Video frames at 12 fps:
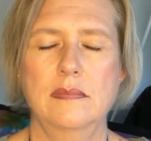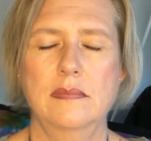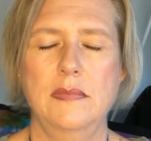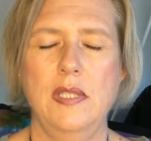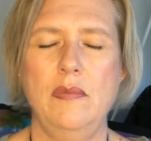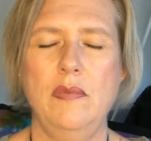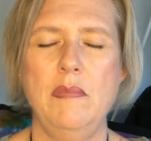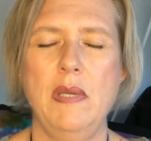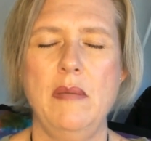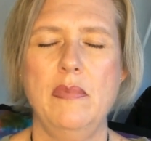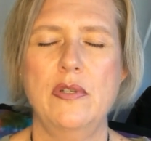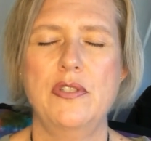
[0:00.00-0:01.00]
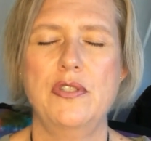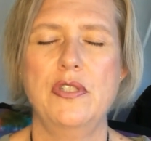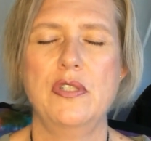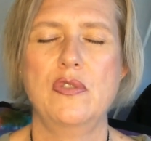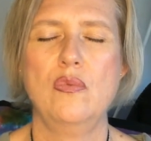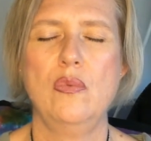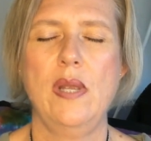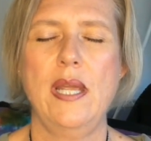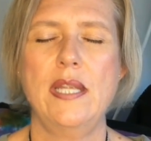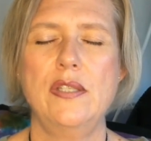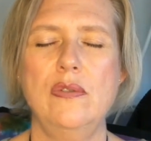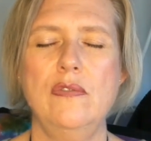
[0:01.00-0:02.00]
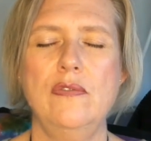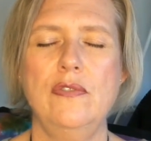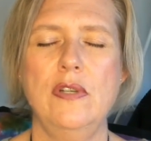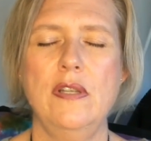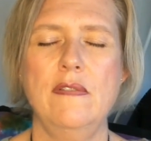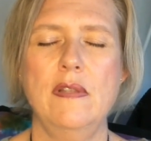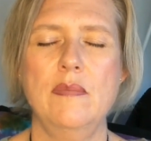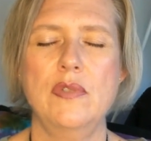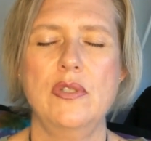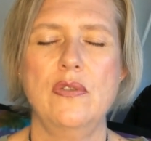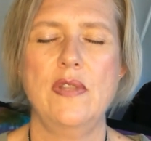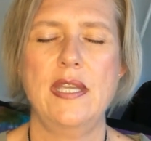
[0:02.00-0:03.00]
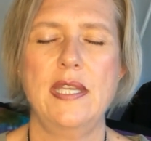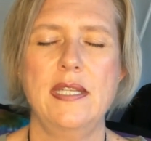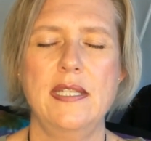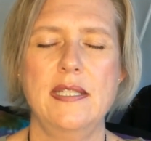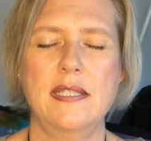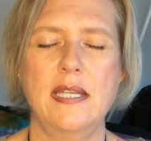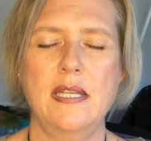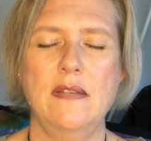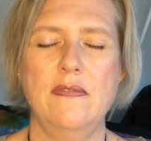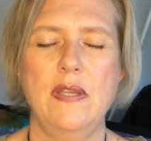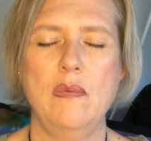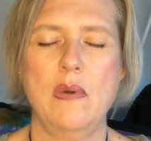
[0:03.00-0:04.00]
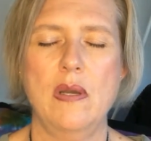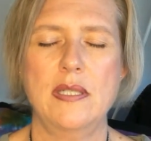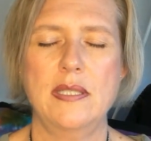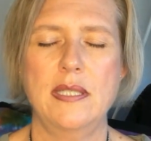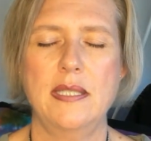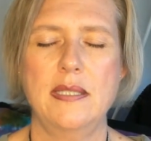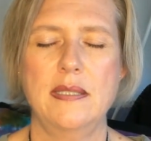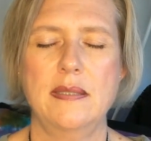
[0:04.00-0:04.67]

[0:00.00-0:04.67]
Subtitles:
And remember, it's just right to in front of them so they can decide if they want it.